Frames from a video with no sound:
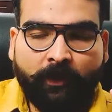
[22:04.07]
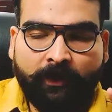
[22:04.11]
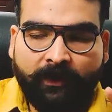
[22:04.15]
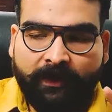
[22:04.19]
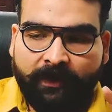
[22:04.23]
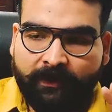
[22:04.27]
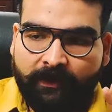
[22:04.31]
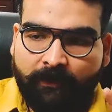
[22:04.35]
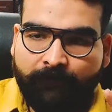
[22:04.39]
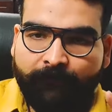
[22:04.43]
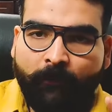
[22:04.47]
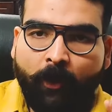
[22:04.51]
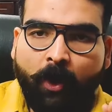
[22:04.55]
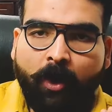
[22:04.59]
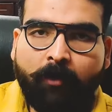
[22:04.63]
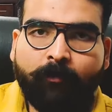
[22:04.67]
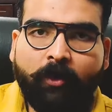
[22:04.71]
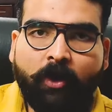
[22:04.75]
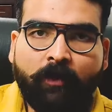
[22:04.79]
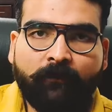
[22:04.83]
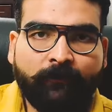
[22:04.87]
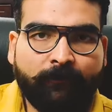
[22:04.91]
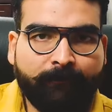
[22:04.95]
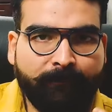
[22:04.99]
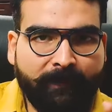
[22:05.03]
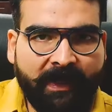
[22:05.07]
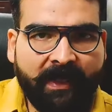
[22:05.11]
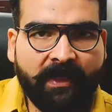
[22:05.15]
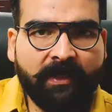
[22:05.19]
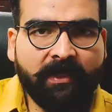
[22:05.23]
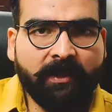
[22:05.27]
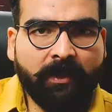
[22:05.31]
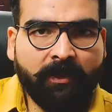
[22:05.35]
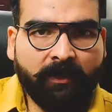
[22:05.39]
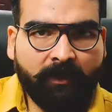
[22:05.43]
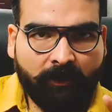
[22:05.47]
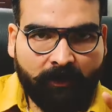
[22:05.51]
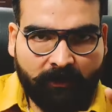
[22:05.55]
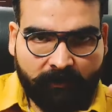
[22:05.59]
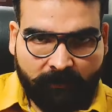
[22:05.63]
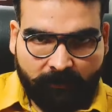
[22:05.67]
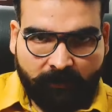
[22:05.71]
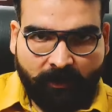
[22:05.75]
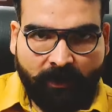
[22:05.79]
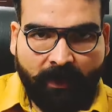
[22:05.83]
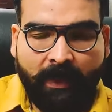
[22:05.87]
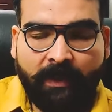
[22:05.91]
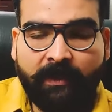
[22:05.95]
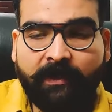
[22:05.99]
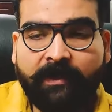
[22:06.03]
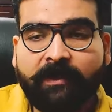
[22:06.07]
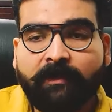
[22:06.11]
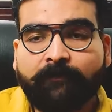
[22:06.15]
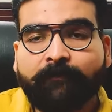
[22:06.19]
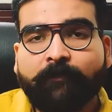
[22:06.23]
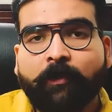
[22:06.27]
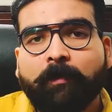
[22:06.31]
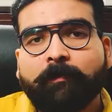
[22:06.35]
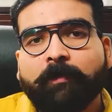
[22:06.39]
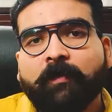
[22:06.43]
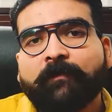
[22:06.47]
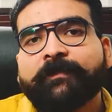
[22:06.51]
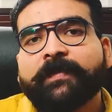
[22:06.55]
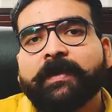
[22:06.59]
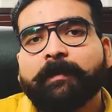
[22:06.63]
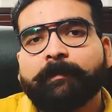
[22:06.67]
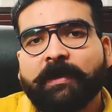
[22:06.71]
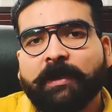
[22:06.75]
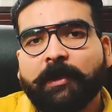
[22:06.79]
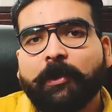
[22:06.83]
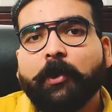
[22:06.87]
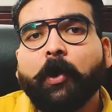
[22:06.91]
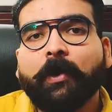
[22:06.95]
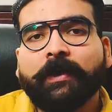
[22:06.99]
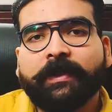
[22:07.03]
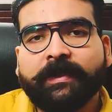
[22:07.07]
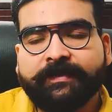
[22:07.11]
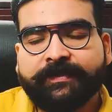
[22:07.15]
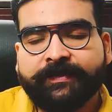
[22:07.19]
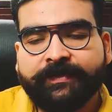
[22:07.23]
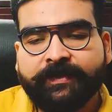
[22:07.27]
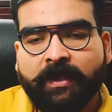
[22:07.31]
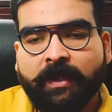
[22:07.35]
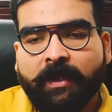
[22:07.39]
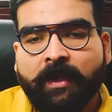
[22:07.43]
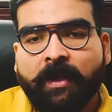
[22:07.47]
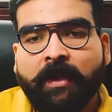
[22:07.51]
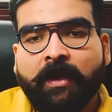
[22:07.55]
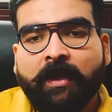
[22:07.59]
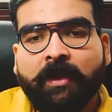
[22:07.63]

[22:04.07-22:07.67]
in the form of male and in the form of female, goddess.